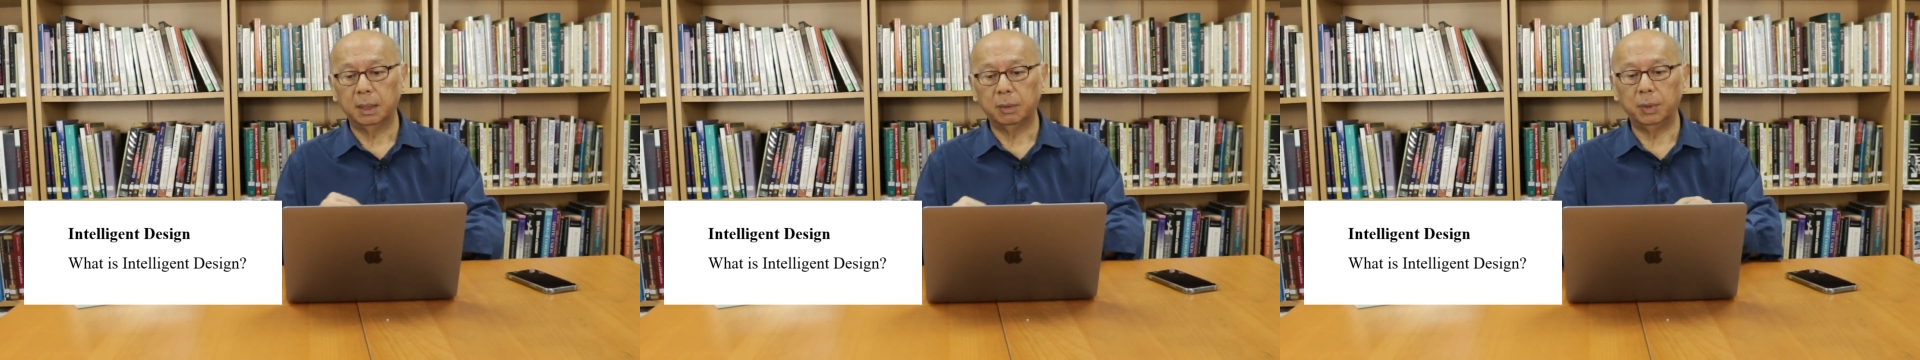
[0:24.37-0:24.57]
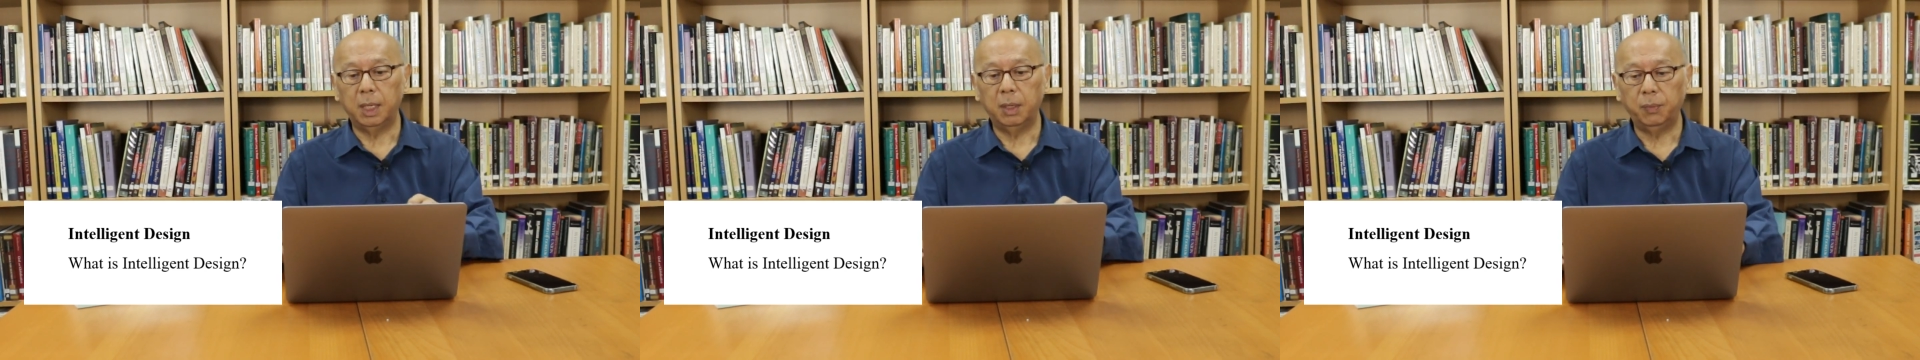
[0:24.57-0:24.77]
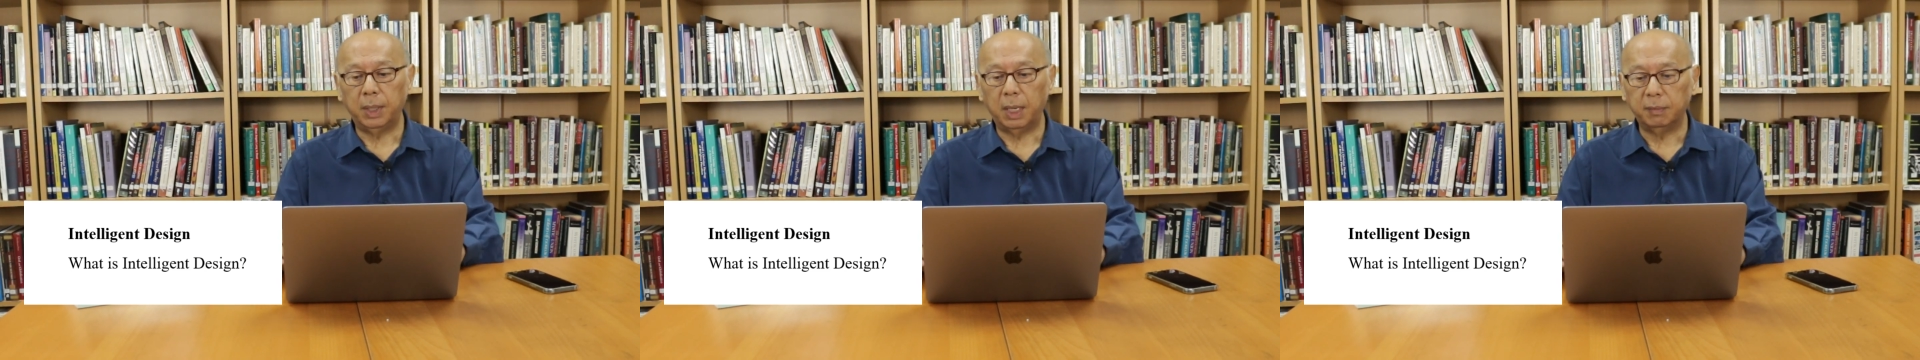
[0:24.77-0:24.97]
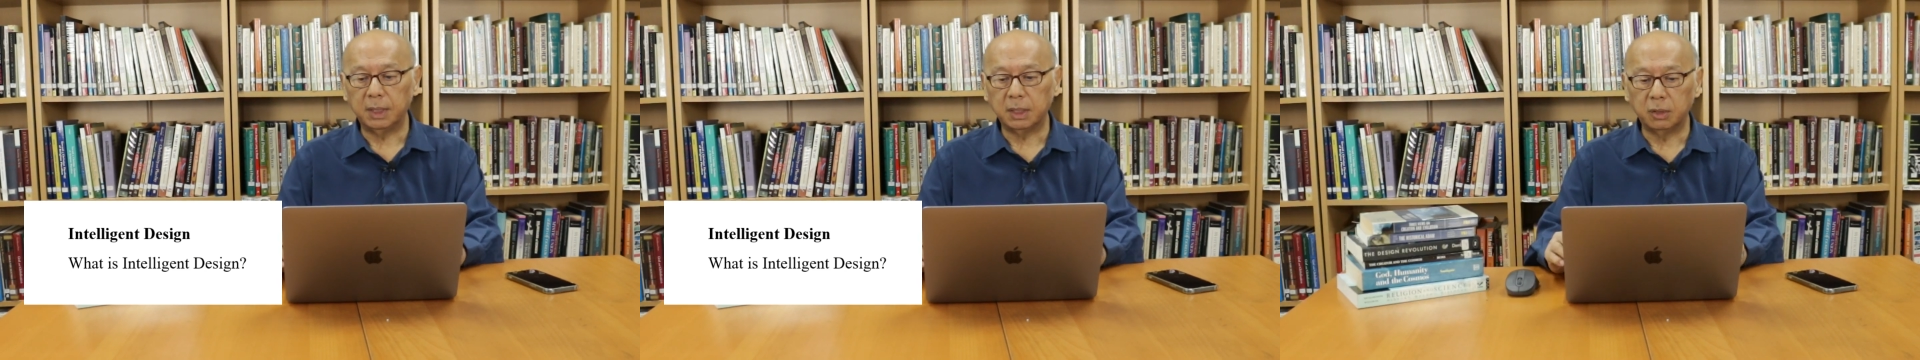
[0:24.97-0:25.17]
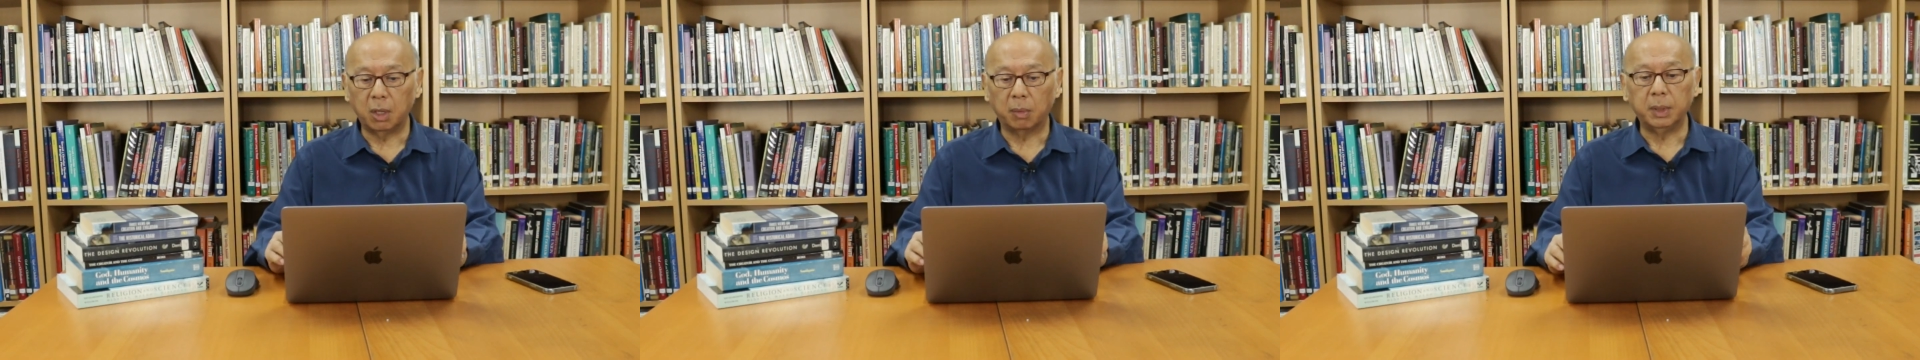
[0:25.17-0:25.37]
today we have
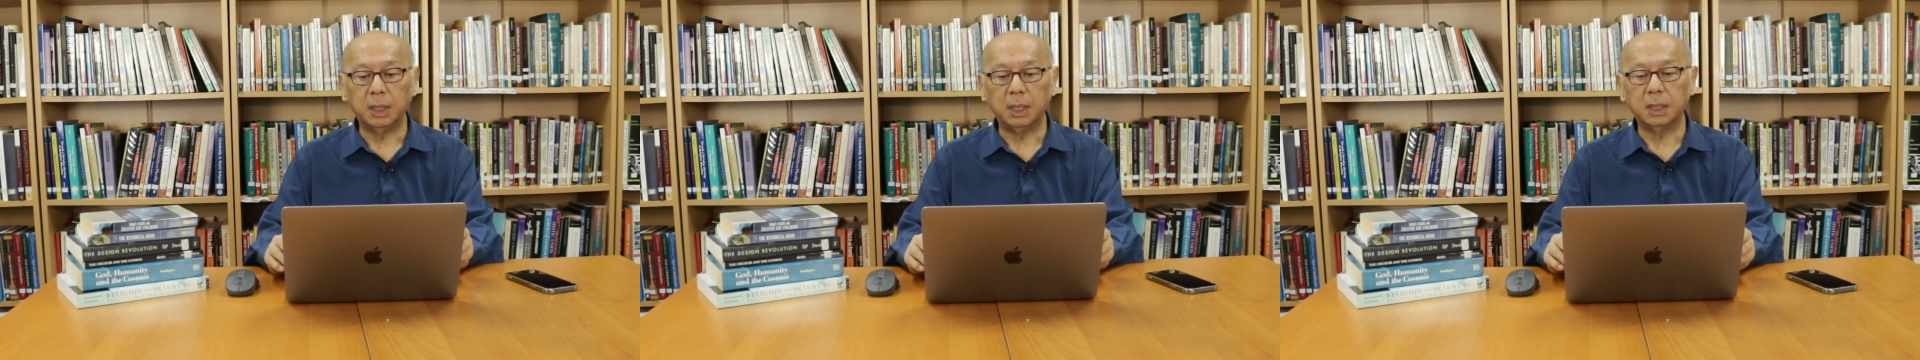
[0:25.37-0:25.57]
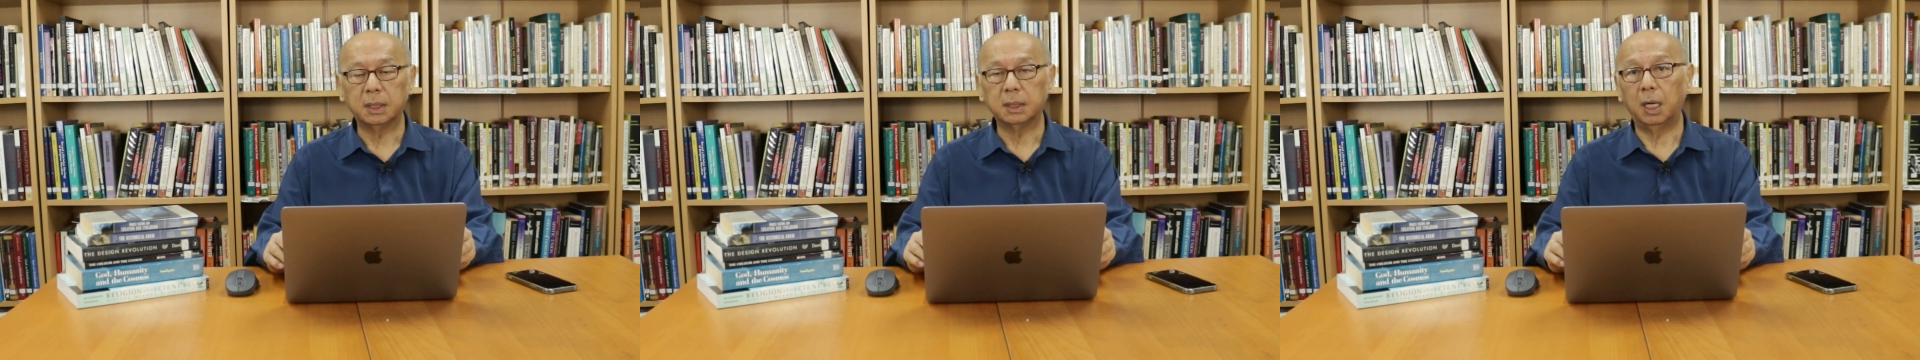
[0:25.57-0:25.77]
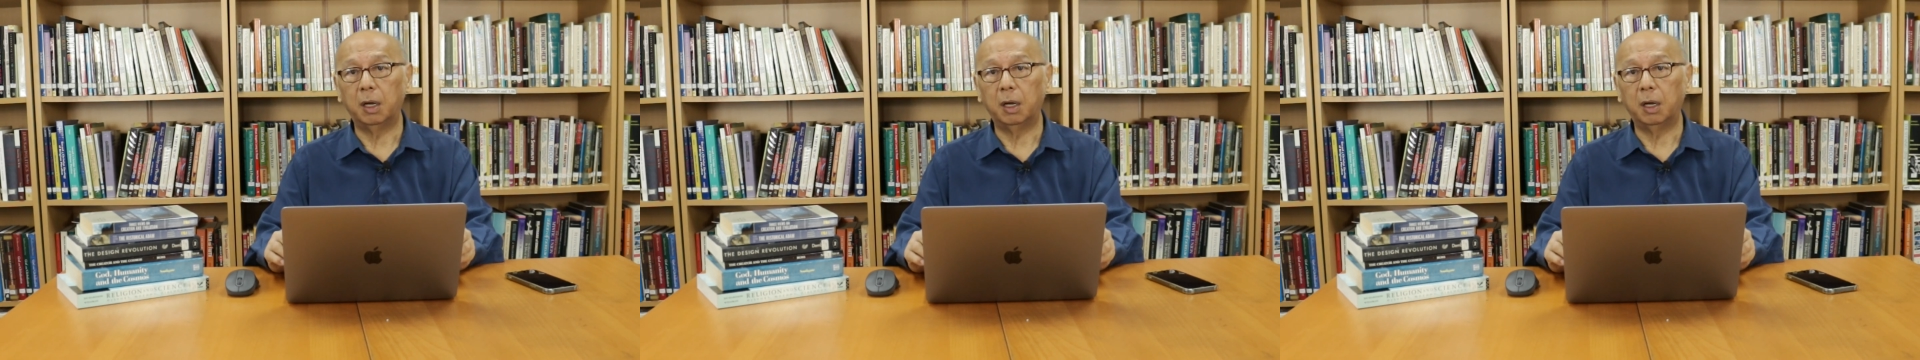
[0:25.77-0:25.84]
this dominance